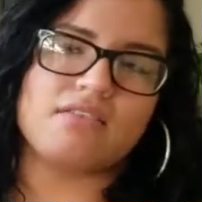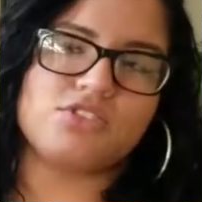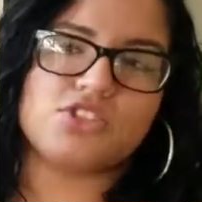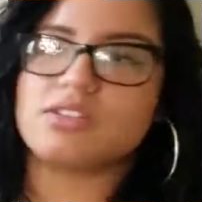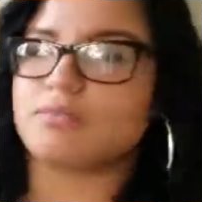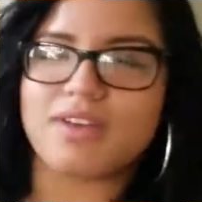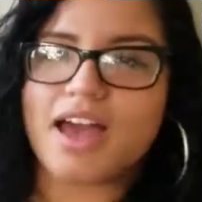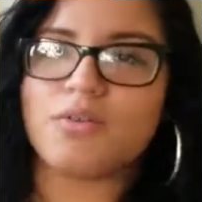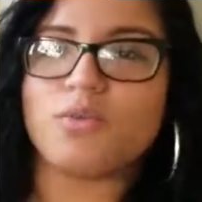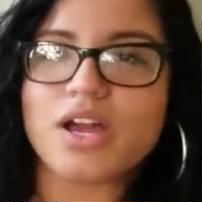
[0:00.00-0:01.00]
Just,
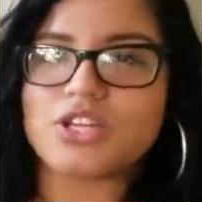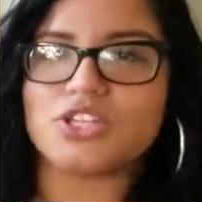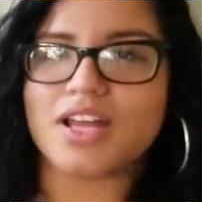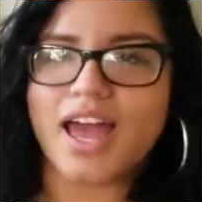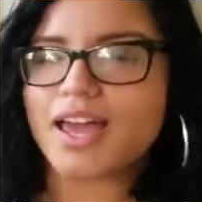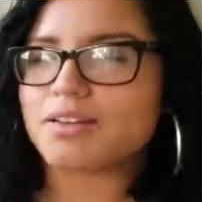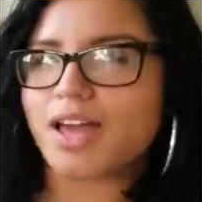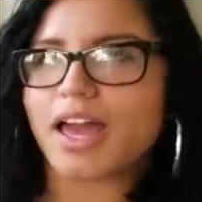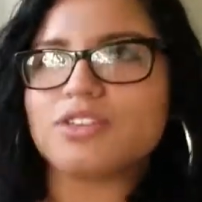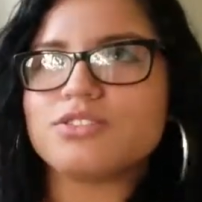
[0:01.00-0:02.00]
I wish, I,
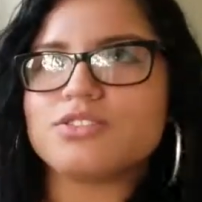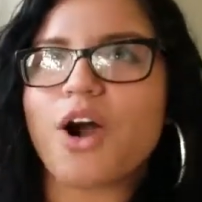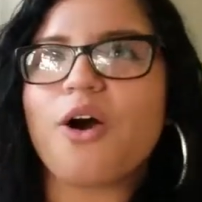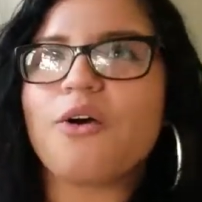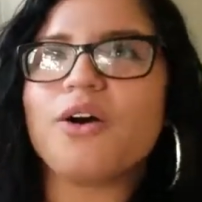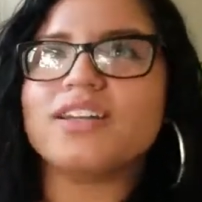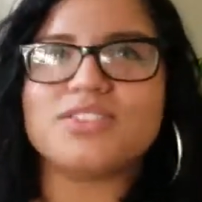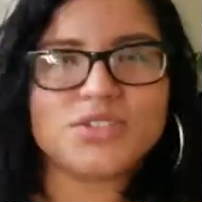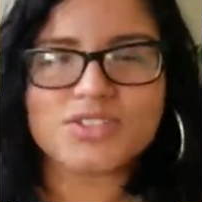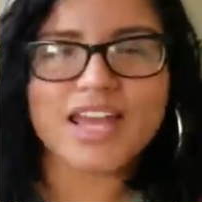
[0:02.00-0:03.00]
I
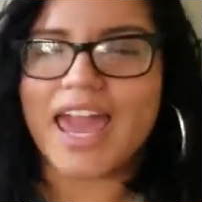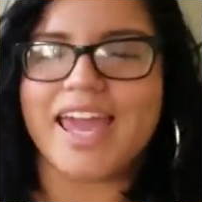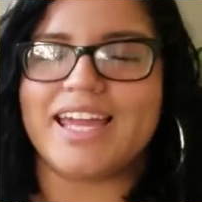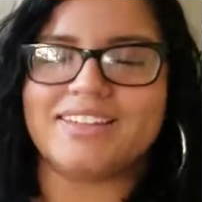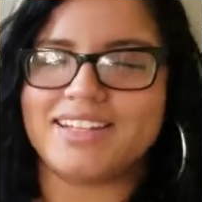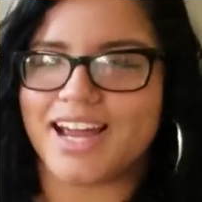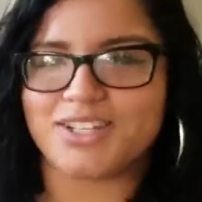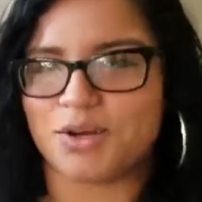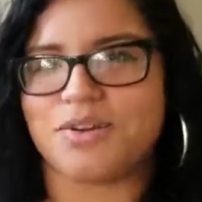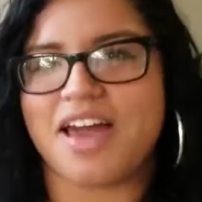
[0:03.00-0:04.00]
so hate that I
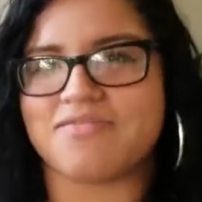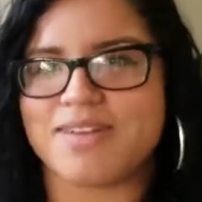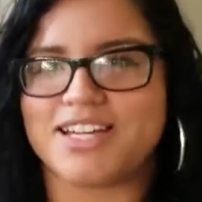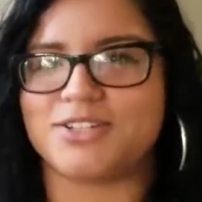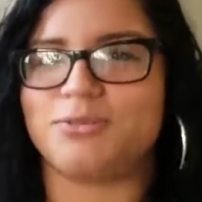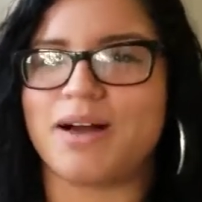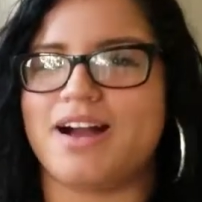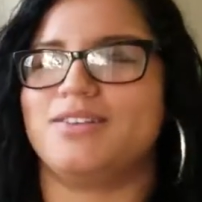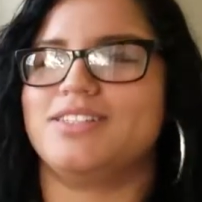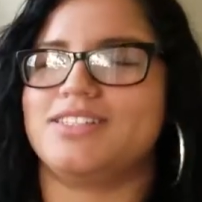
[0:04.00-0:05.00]
don't have magical
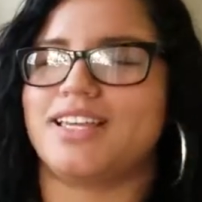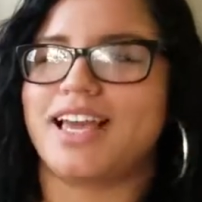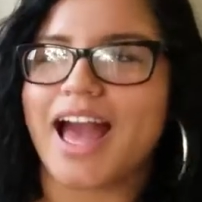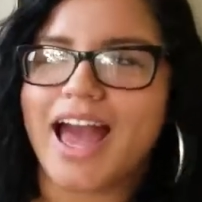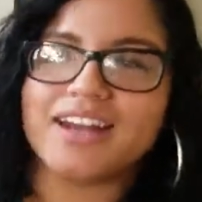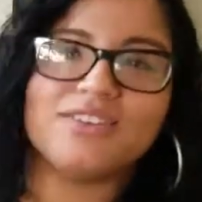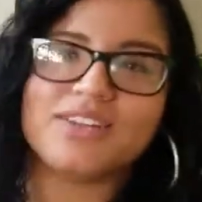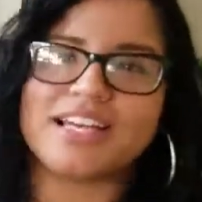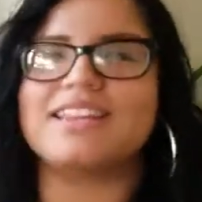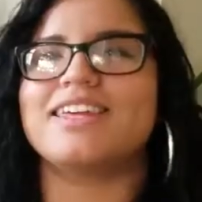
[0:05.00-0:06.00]
powers. Like, I
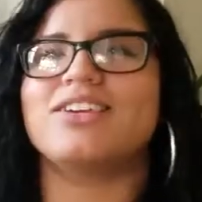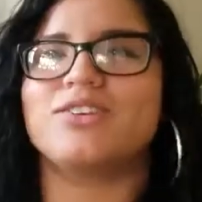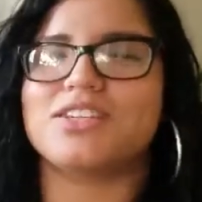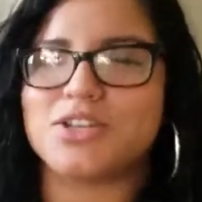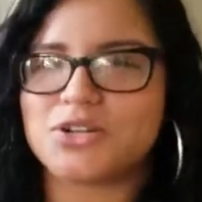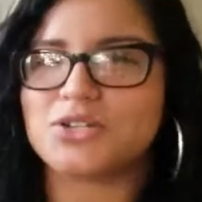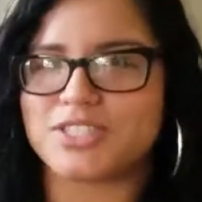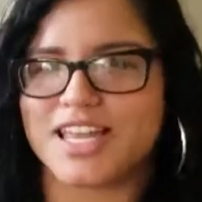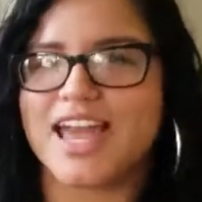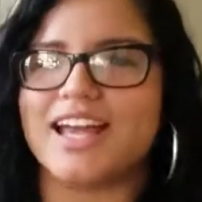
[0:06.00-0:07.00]
don't think you guys
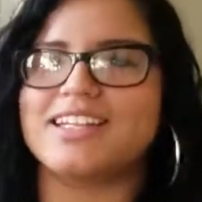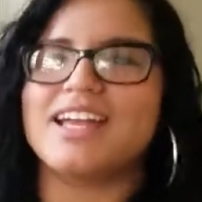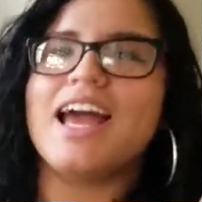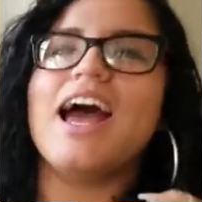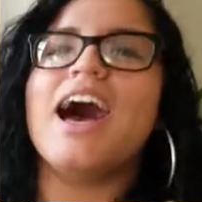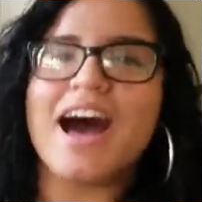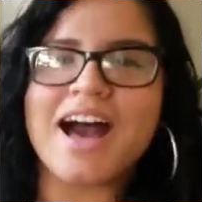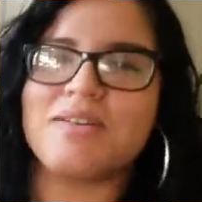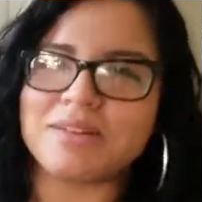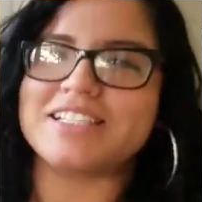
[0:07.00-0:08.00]
understand
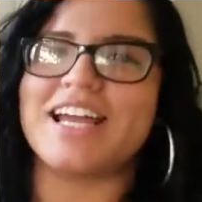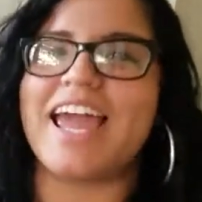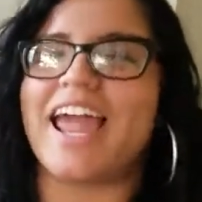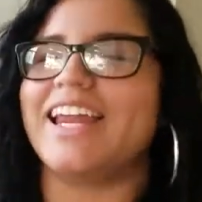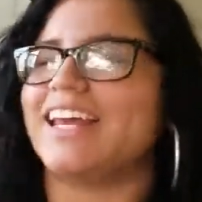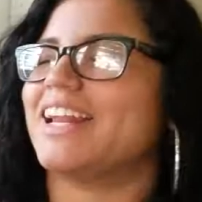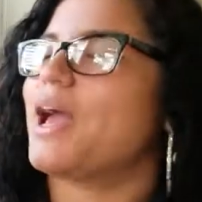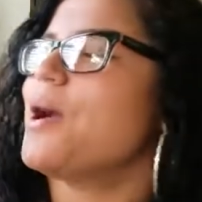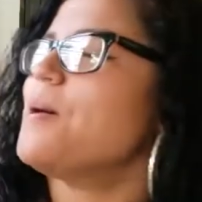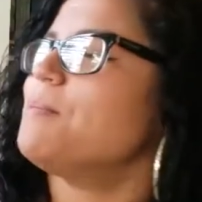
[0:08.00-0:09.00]
how much I hate it.
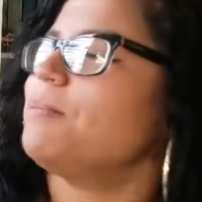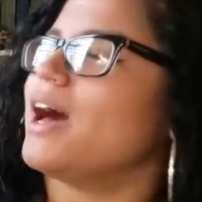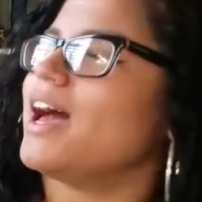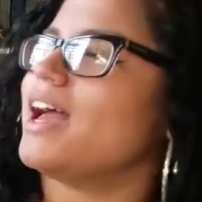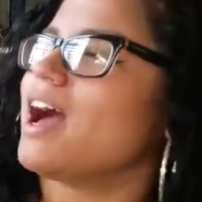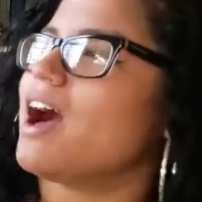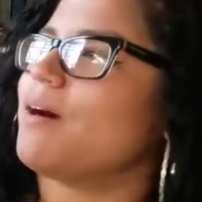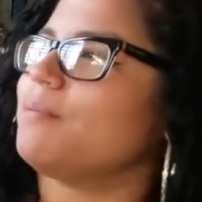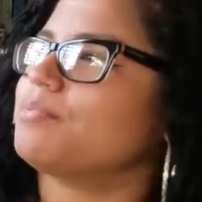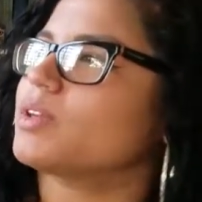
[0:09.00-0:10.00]
But
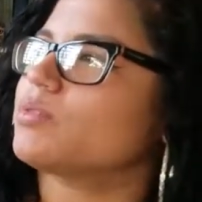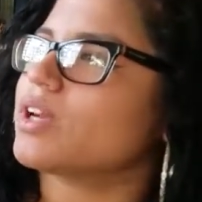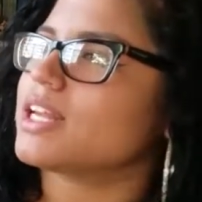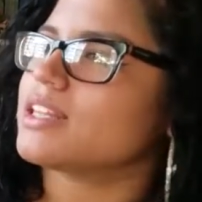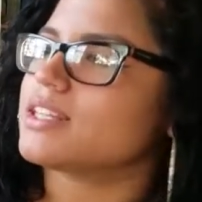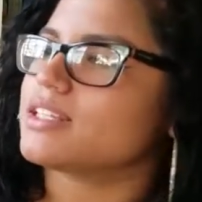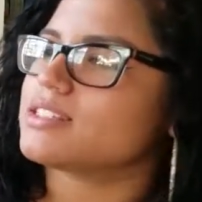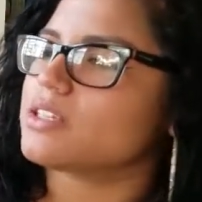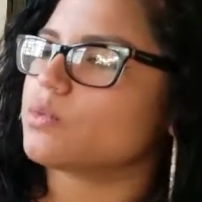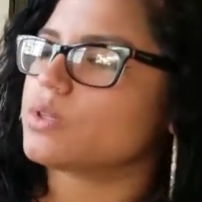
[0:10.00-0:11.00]
um, reading this
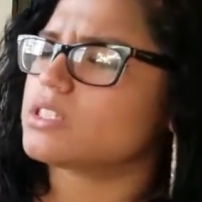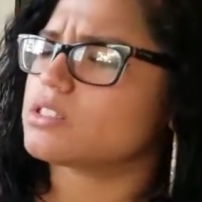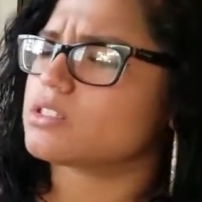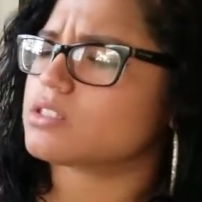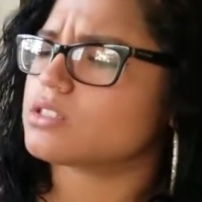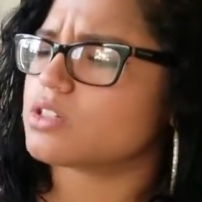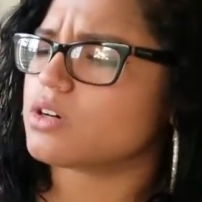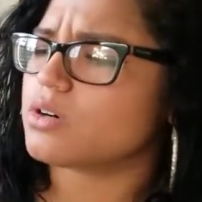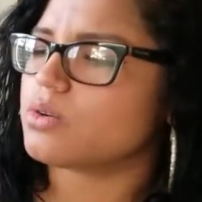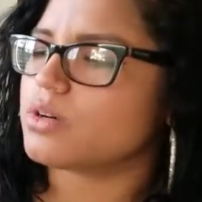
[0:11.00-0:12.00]
was
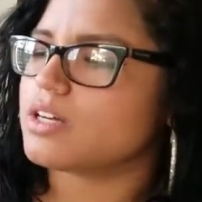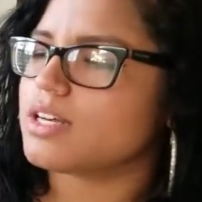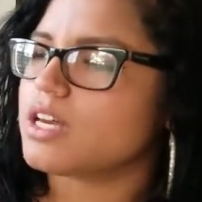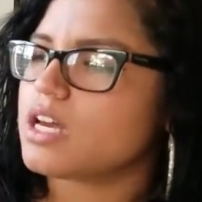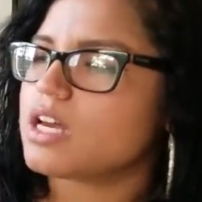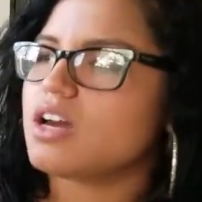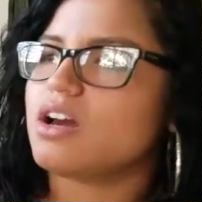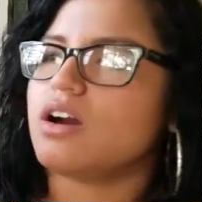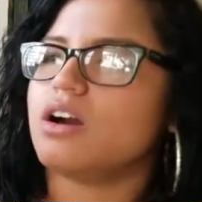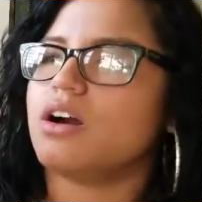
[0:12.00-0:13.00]
so,
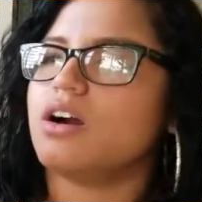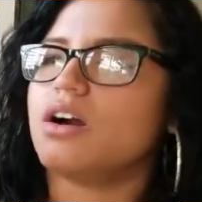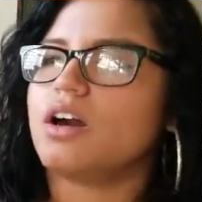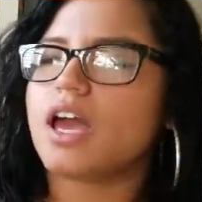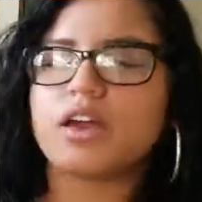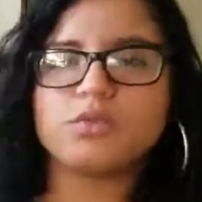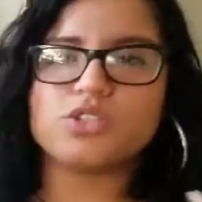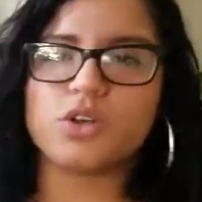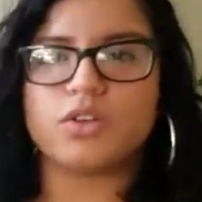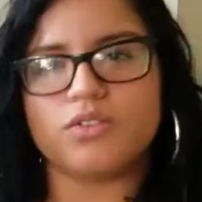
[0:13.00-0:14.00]
it was
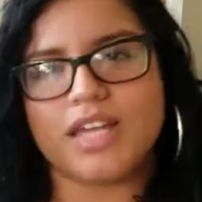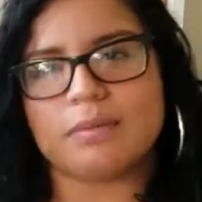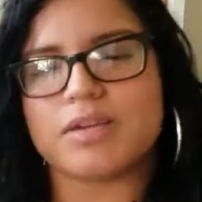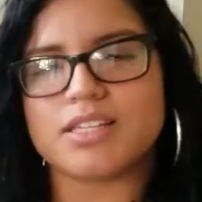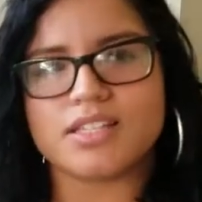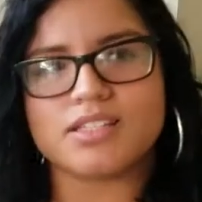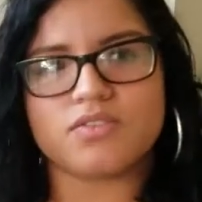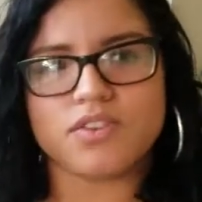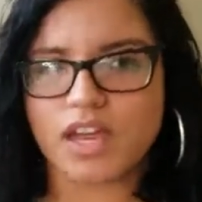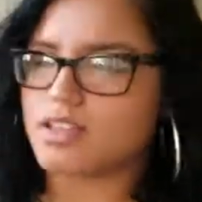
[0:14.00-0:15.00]
so unique, because it's a,
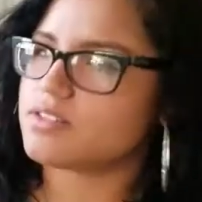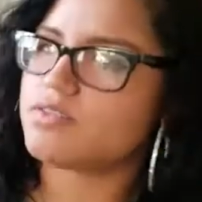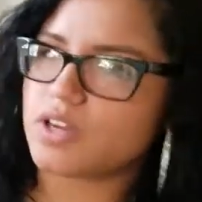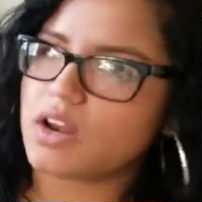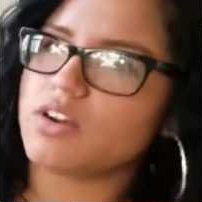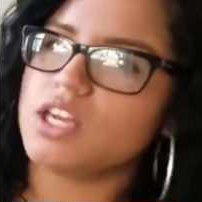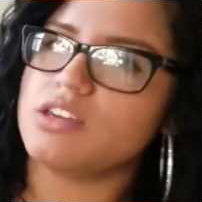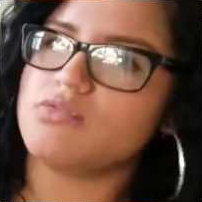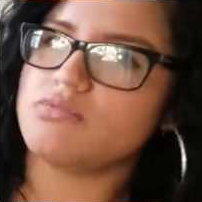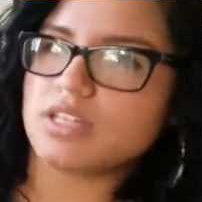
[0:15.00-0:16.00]
ve- it's a very
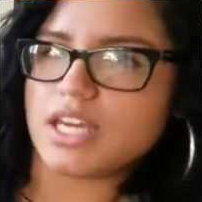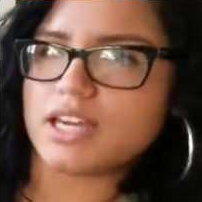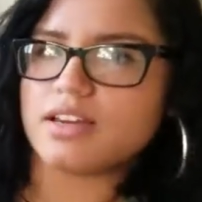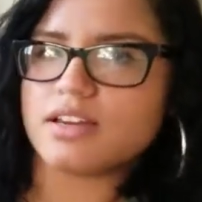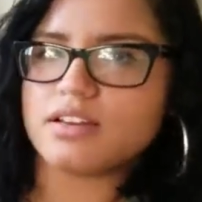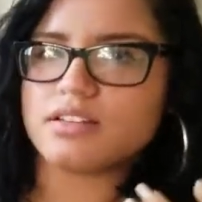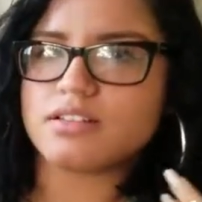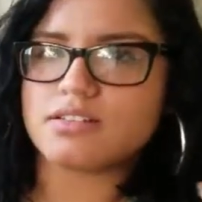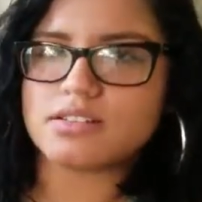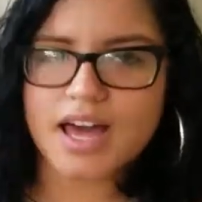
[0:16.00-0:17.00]
unique
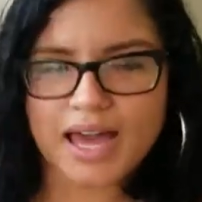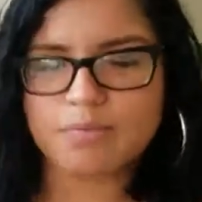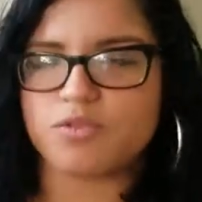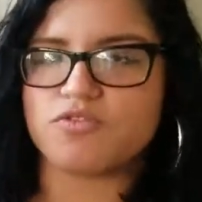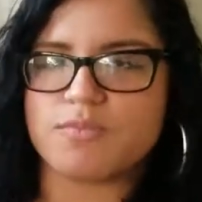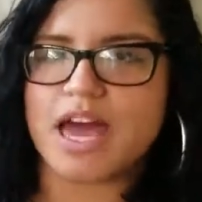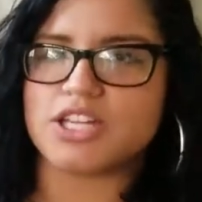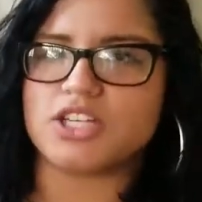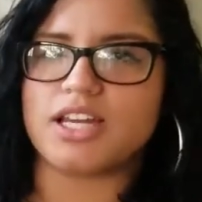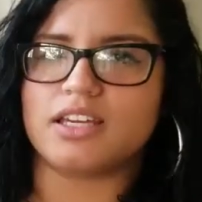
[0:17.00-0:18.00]
type of
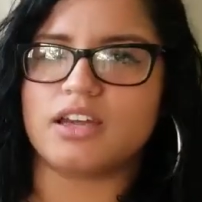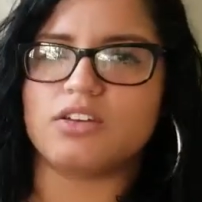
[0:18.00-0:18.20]
magic.